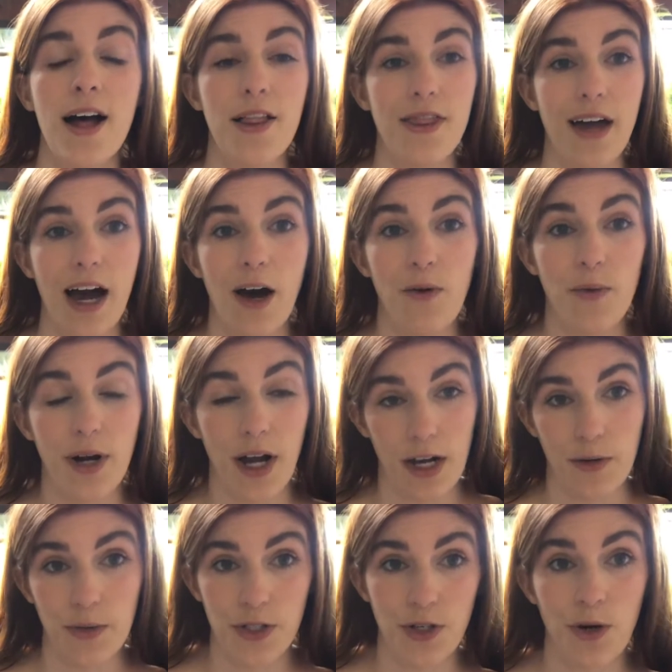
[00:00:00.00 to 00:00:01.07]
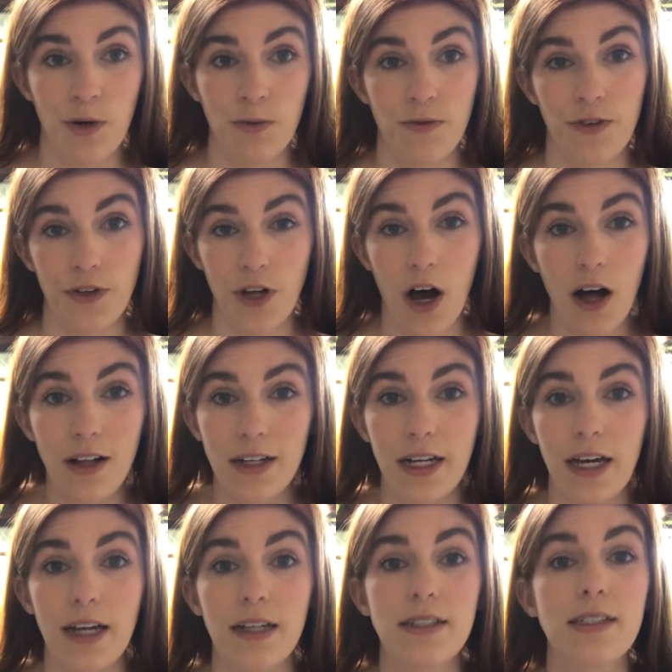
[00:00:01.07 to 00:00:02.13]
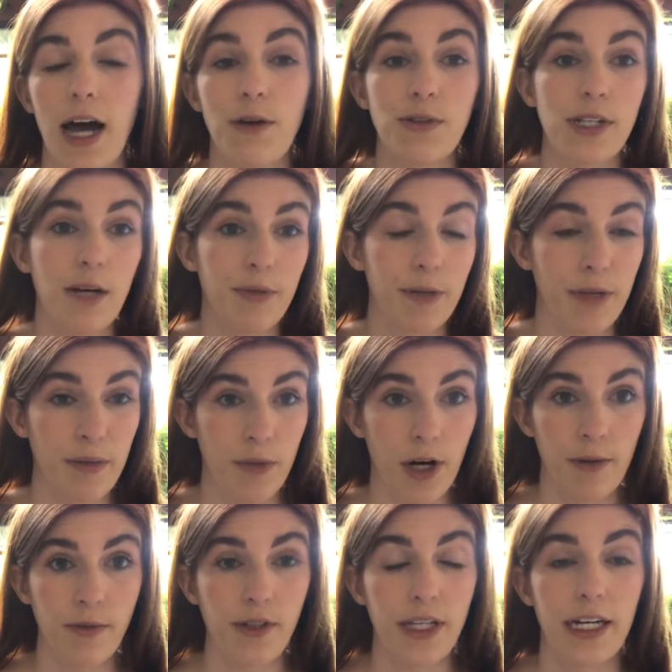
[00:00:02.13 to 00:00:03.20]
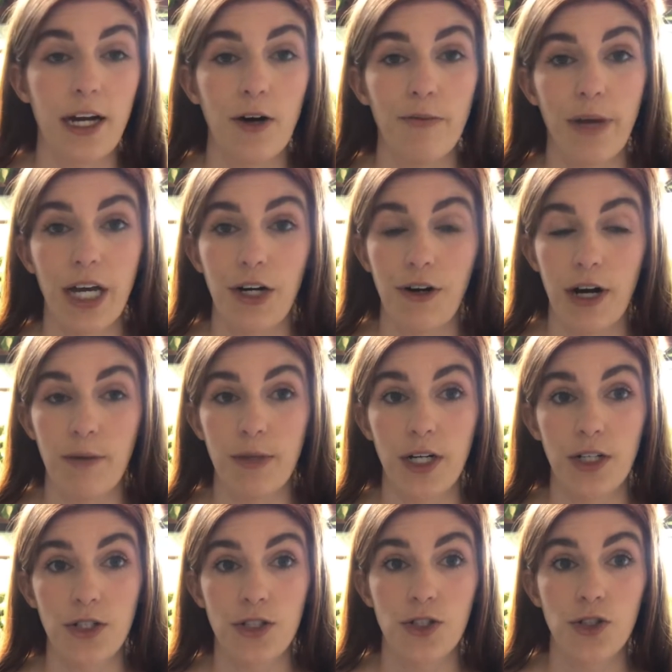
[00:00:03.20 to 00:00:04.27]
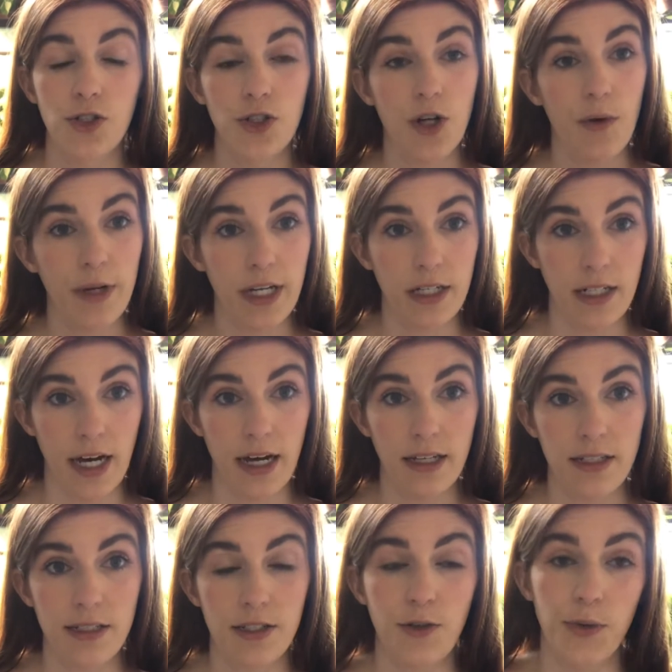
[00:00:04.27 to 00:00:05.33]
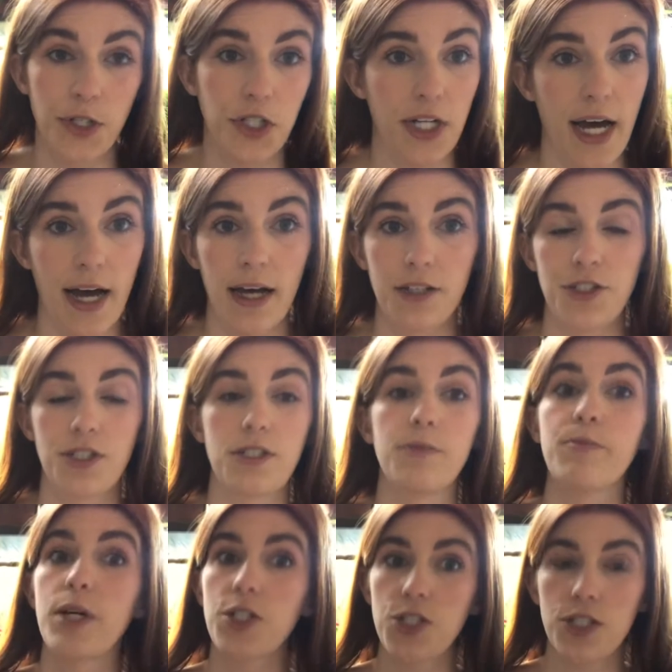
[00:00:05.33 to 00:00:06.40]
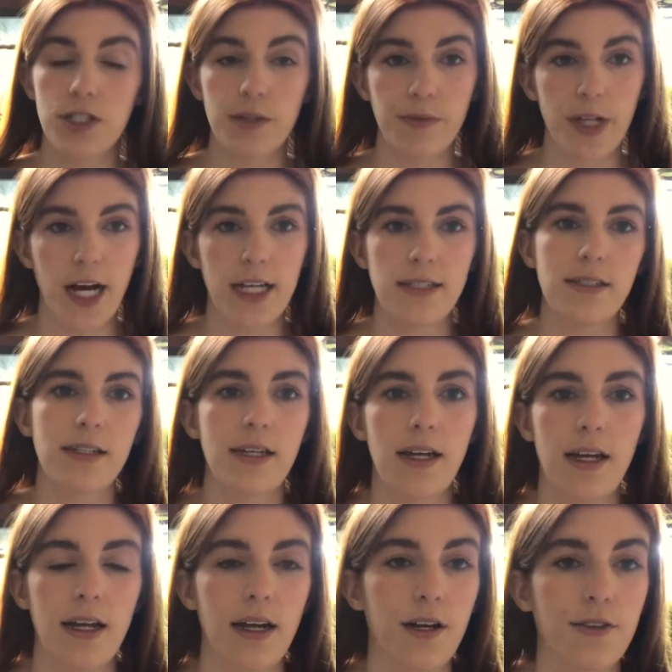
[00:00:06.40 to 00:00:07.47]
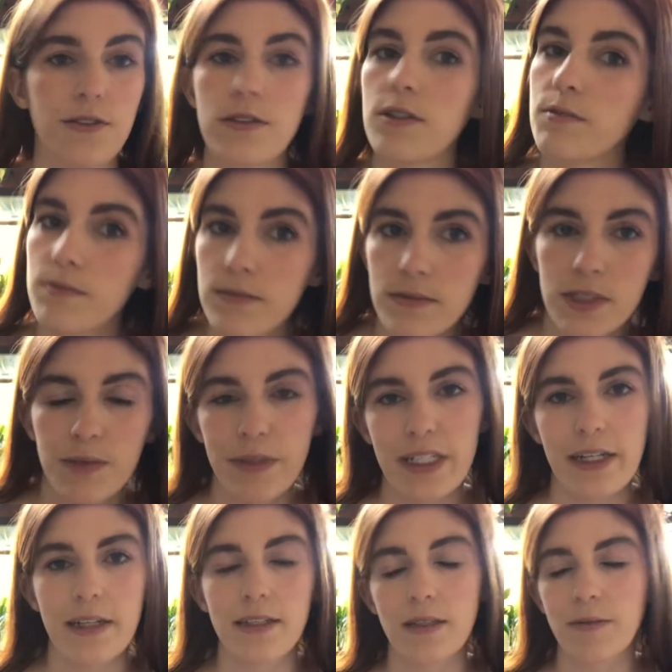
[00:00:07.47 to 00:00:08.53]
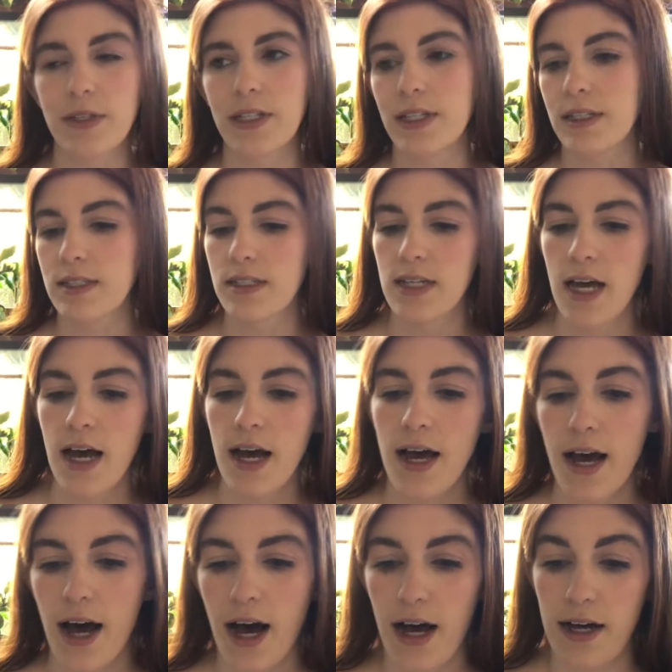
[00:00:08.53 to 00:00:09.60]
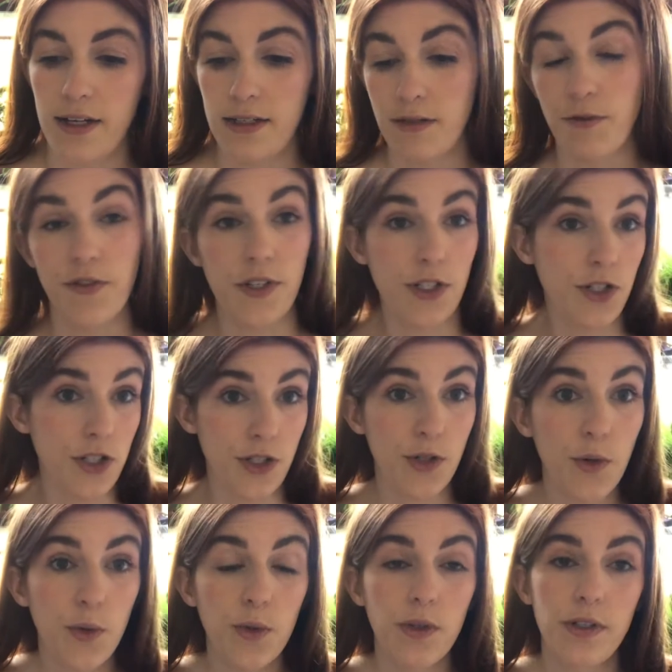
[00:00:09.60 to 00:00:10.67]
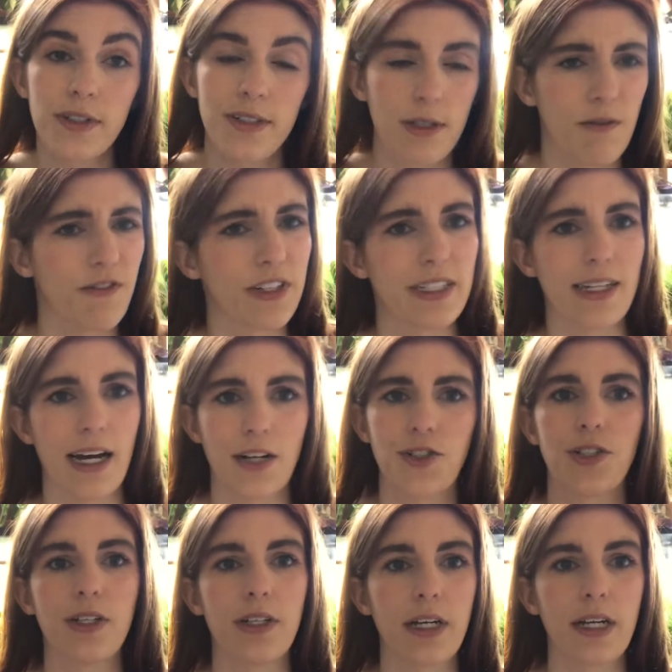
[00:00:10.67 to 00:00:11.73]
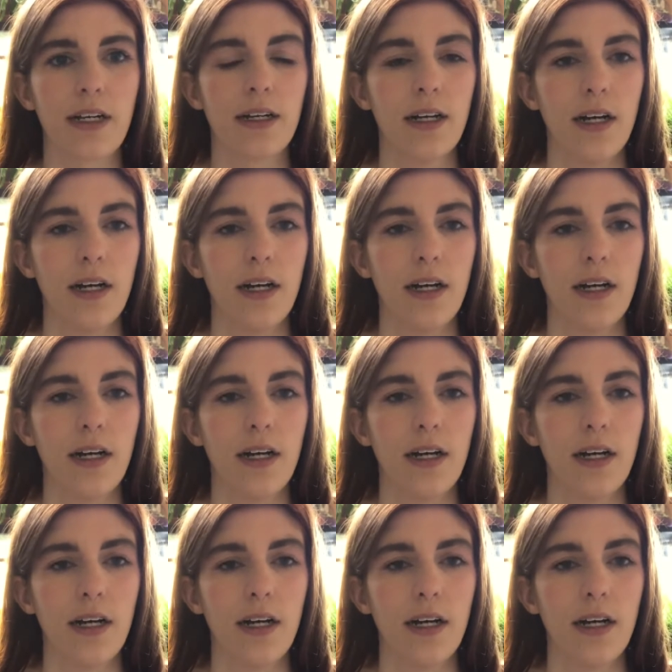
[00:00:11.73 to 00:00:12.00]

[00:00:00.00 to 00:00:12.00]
that when I was home for the holidays, I was helping my mom clean out my grandma's sewing desk, which had just a bunch of supplies in it. And I was like, let me take some of this. Some of it's just cool. Some of it's actually like